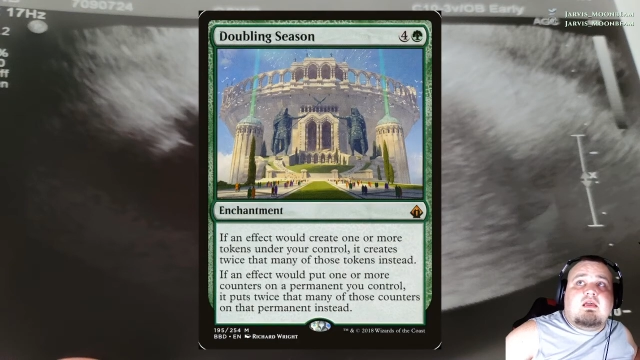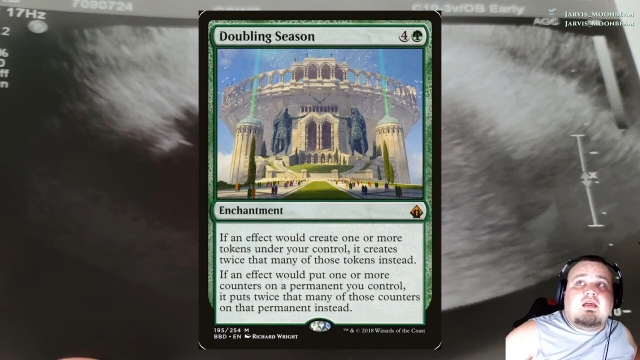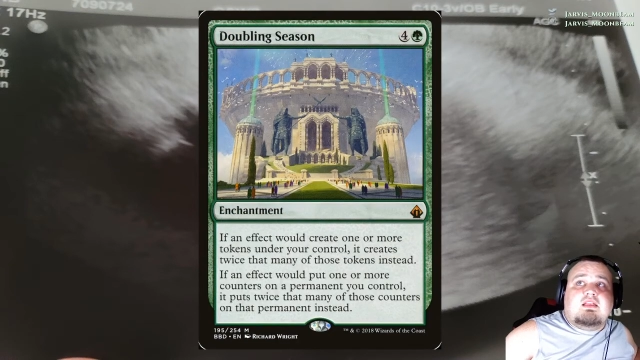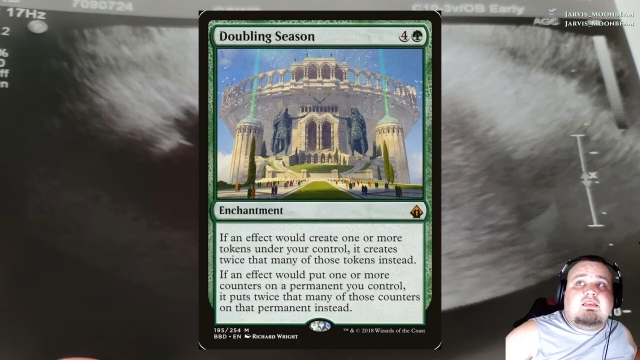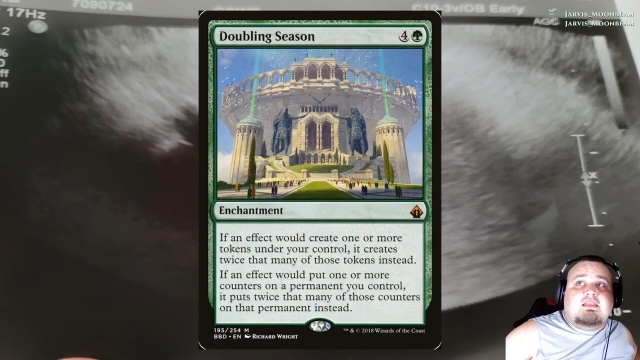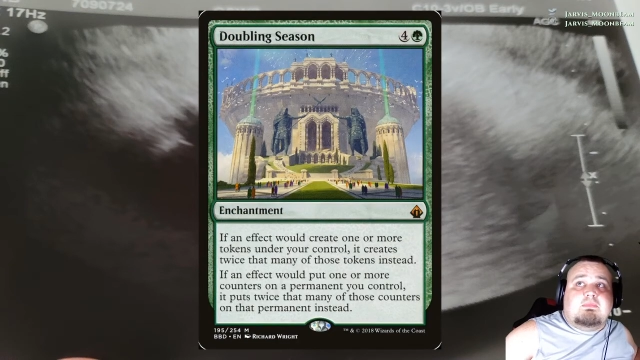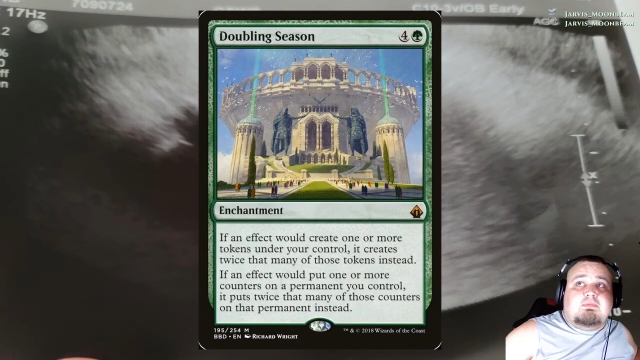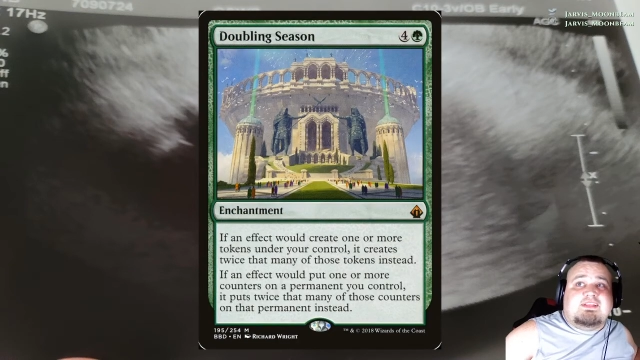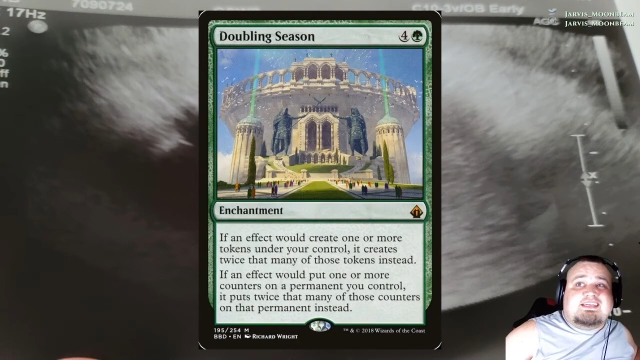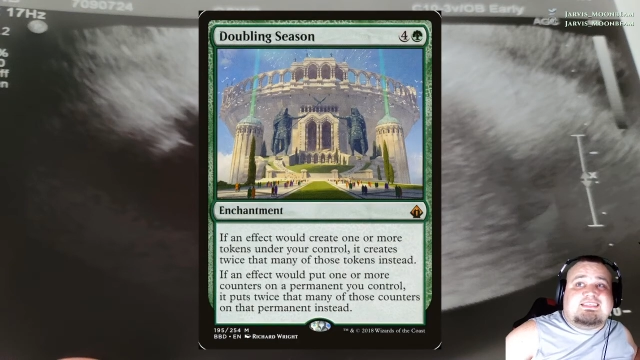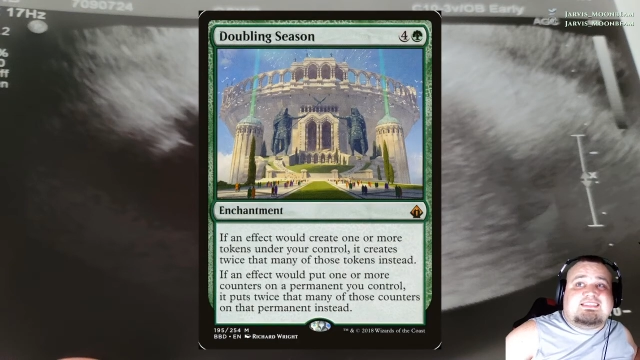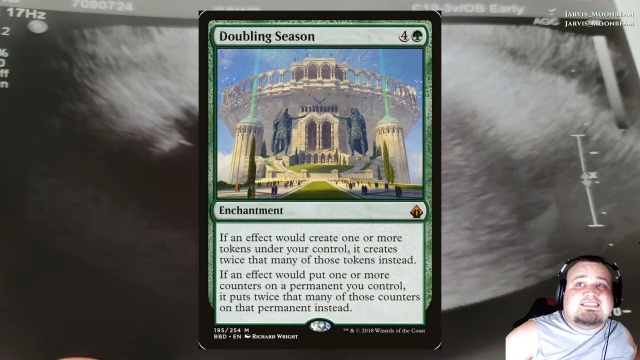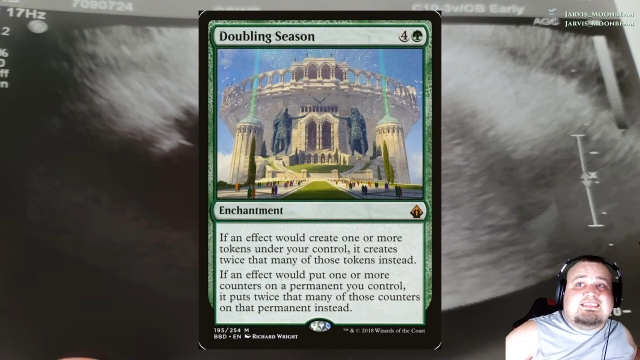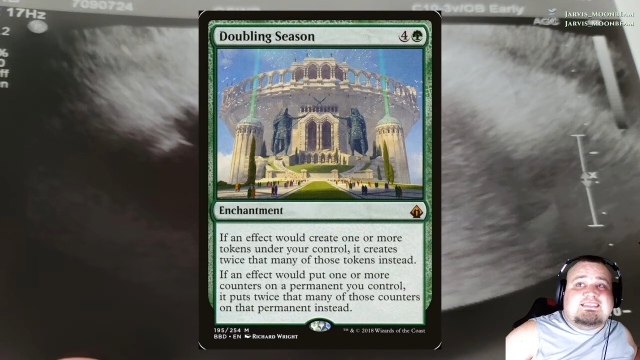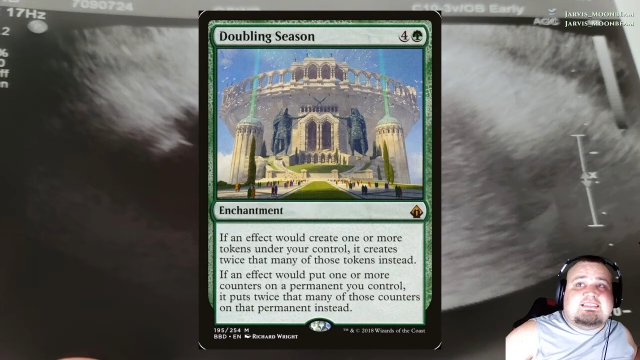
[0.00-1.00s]
Doubling
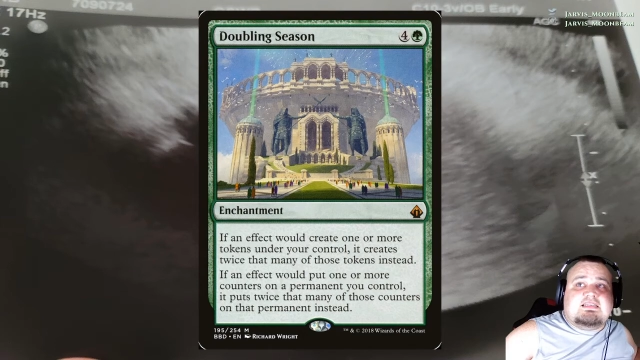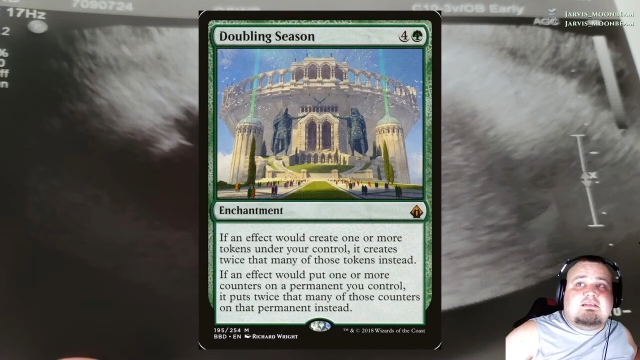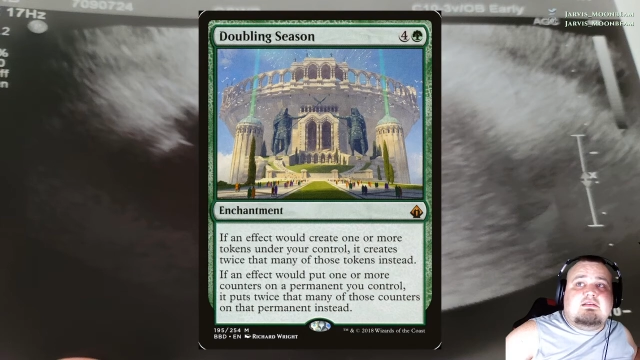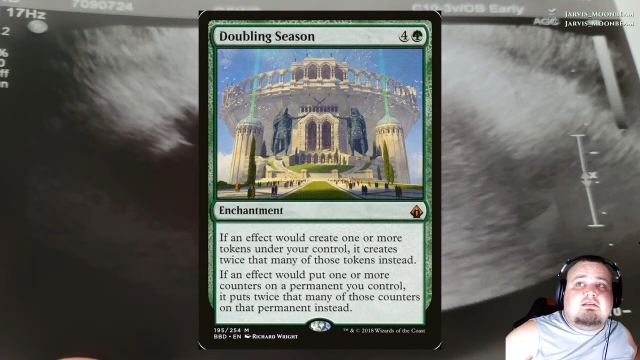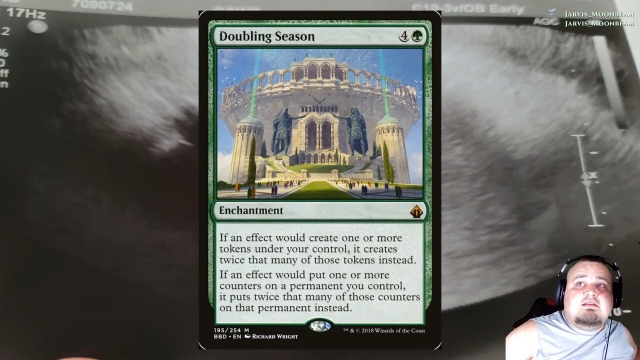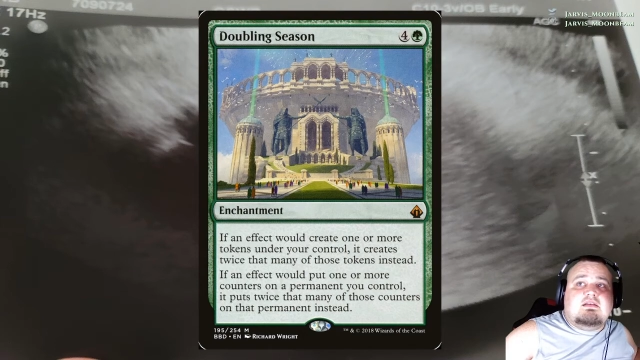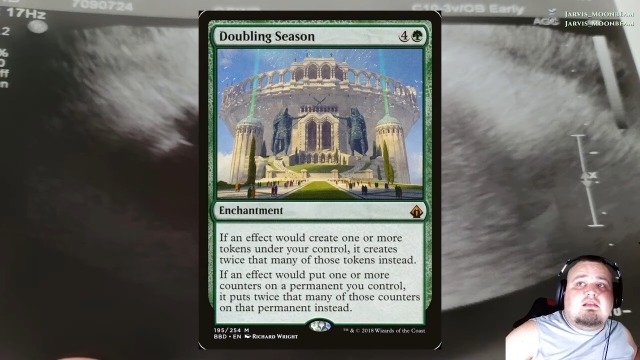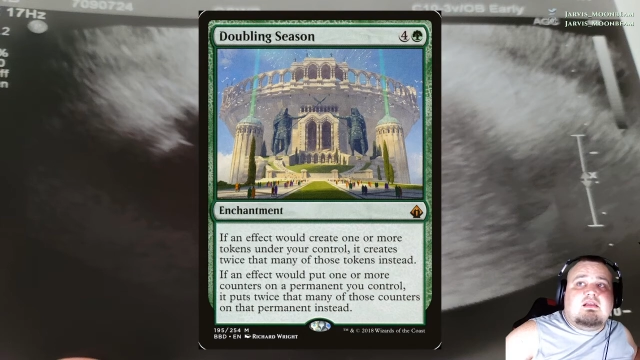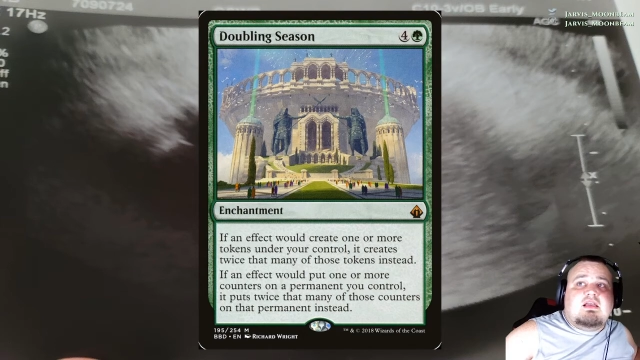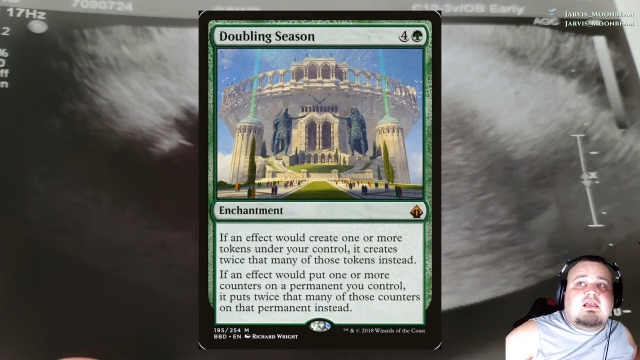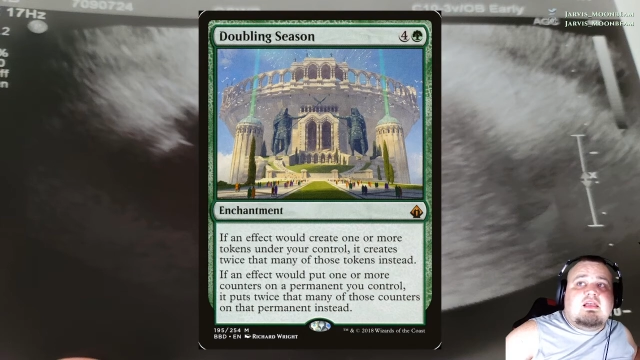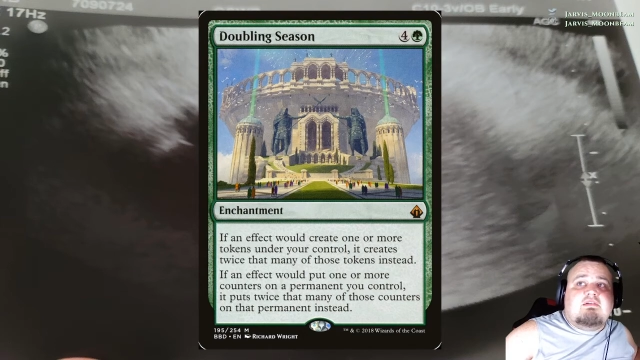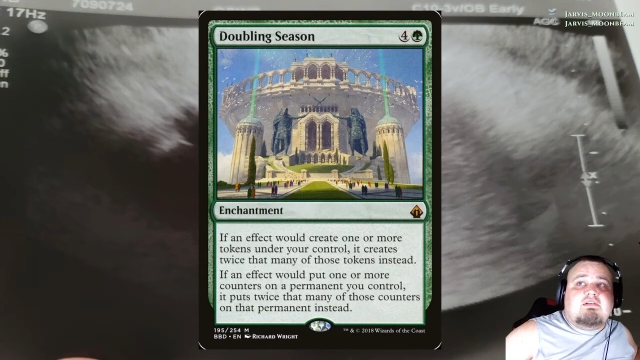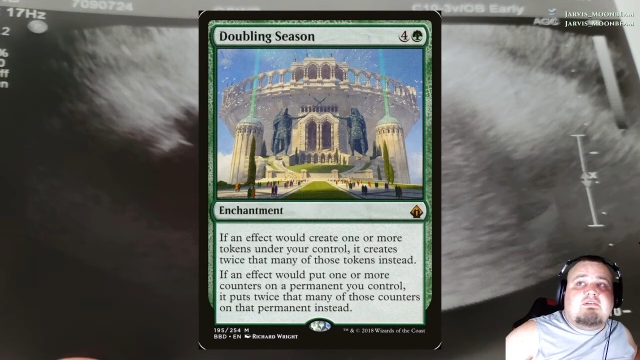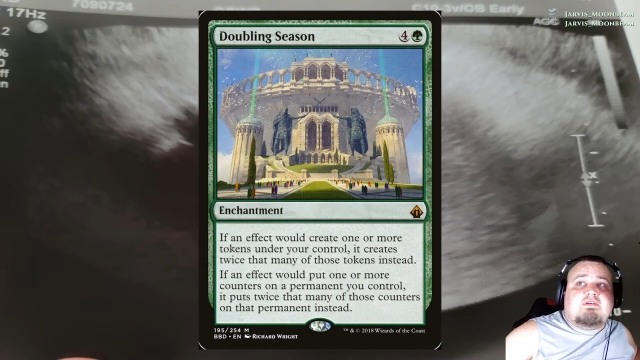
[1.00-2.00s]
Season,
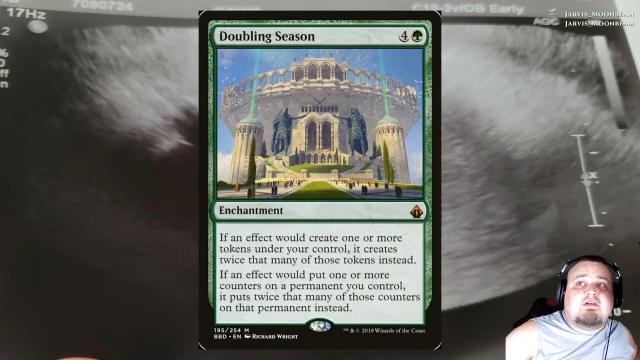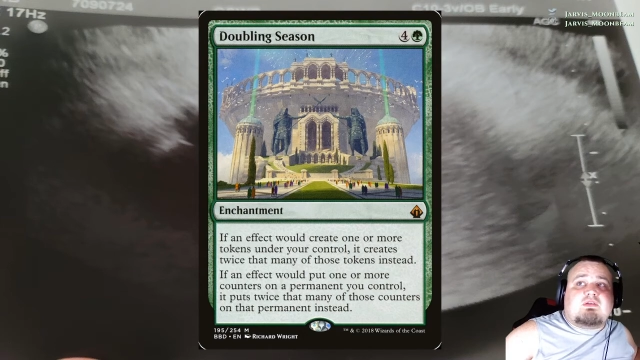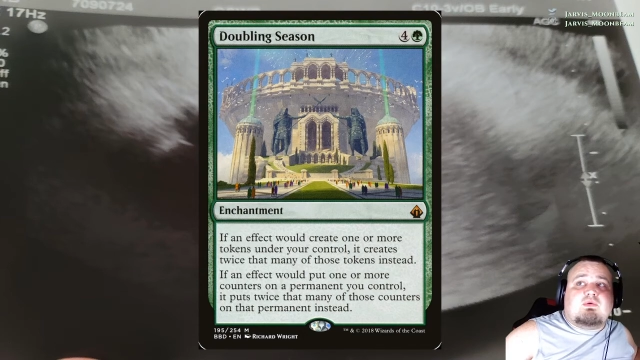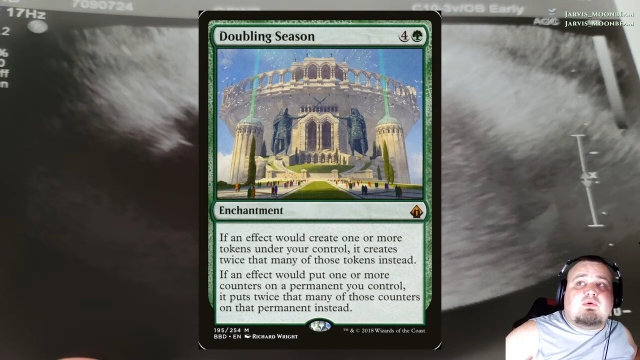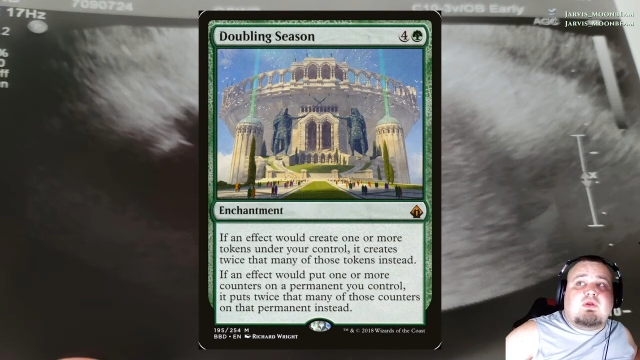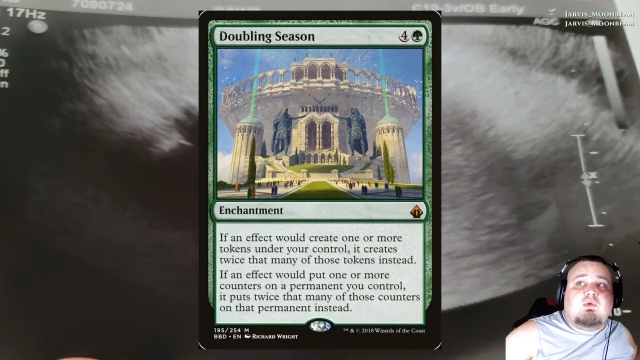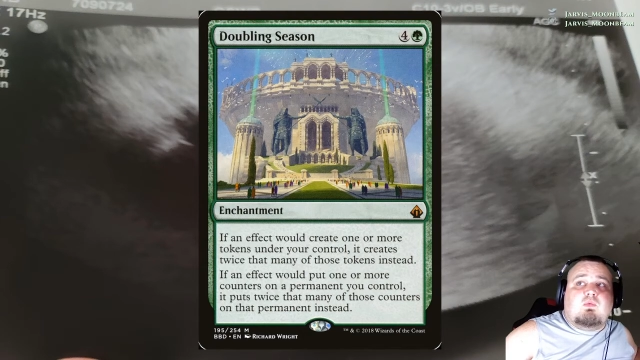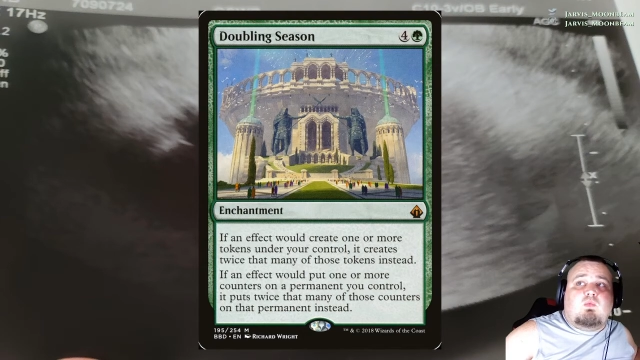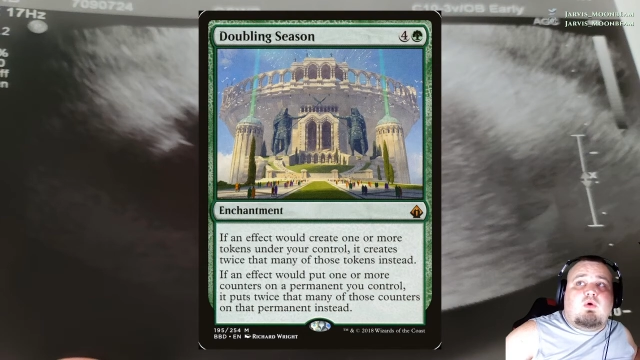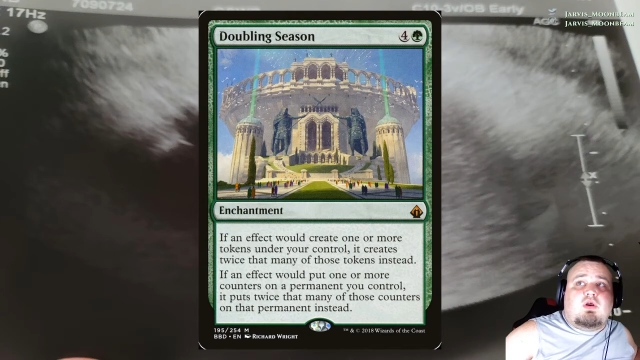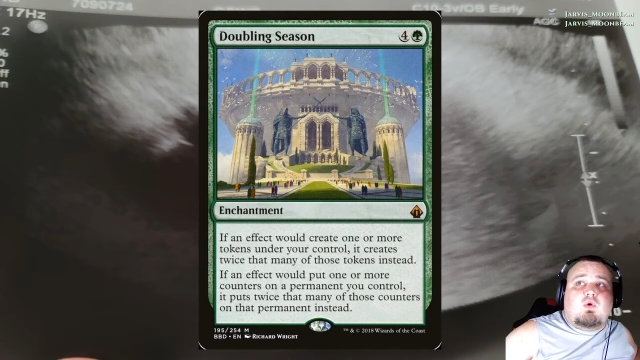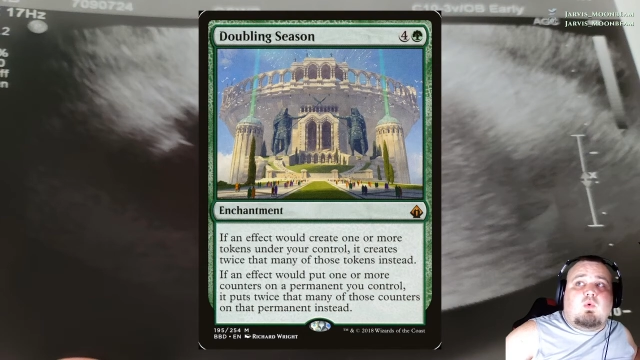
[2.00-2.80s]
if an effect will create 1